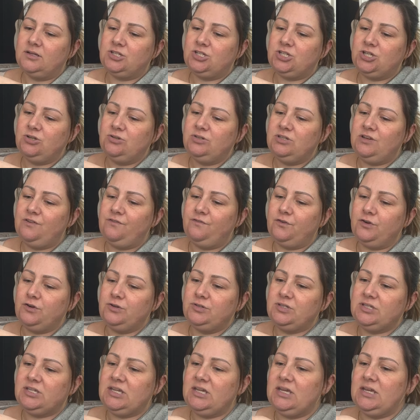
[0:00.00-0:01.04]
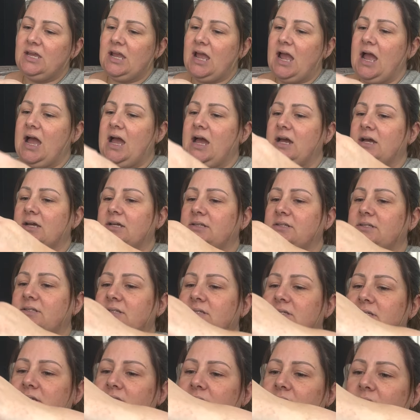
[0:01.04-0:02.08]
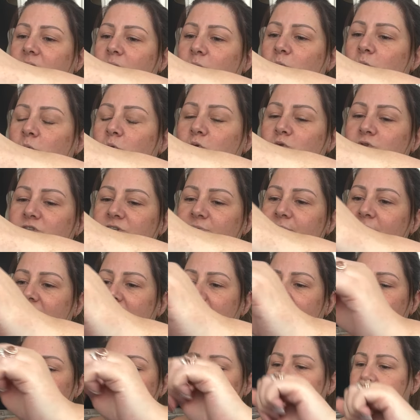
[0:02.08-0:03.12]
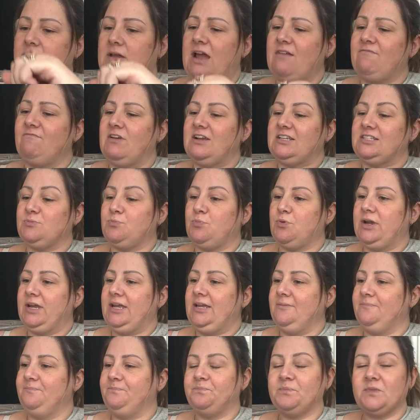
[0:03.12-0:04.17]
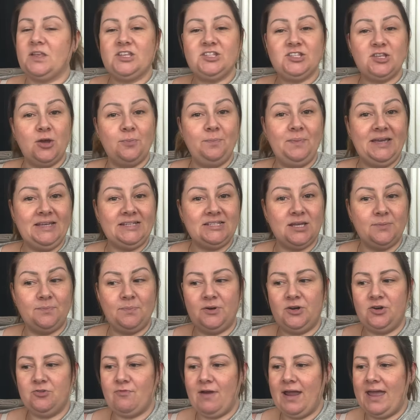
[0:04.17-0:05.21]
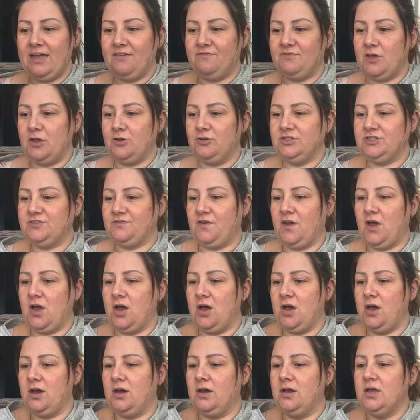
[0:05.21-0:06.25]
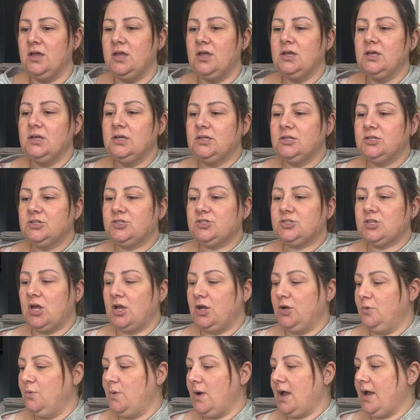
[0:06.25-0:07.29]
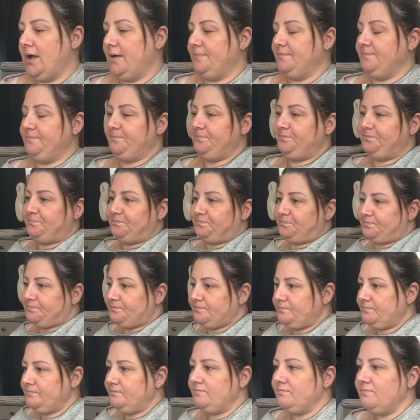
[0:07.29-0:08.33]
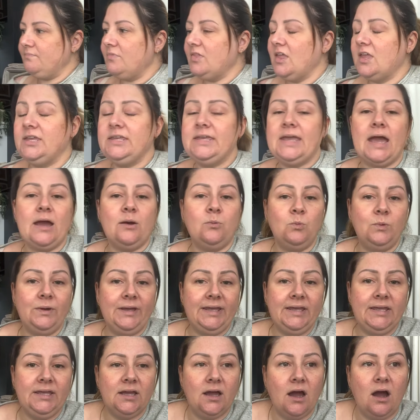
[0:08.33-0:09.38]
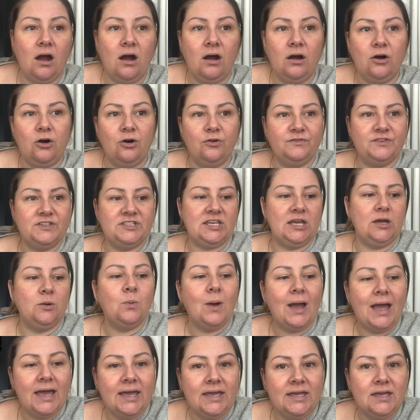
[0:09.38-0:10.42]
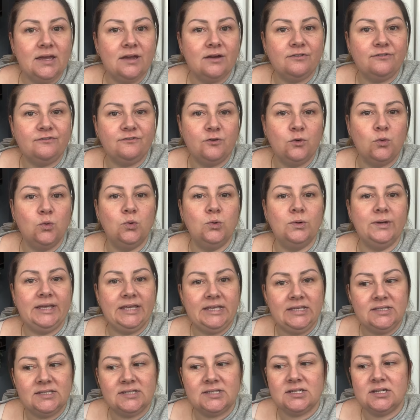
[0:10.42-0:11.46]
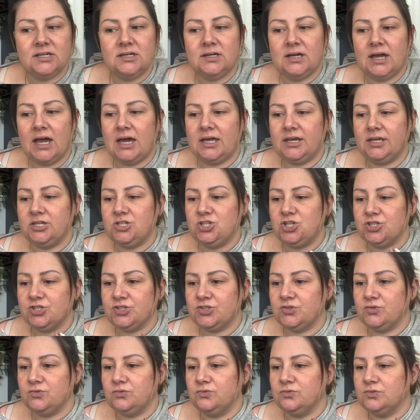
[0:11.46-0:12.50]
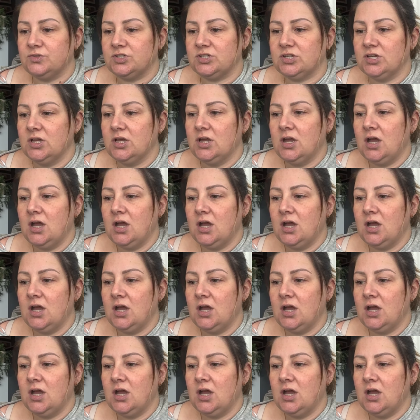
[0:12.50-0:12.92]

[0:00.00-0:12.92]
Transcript: tutti frutti, and watermelon and raspberry. So I picked up an array of those for her. So, um... yeah, we are obviously away for Easter, and I just thought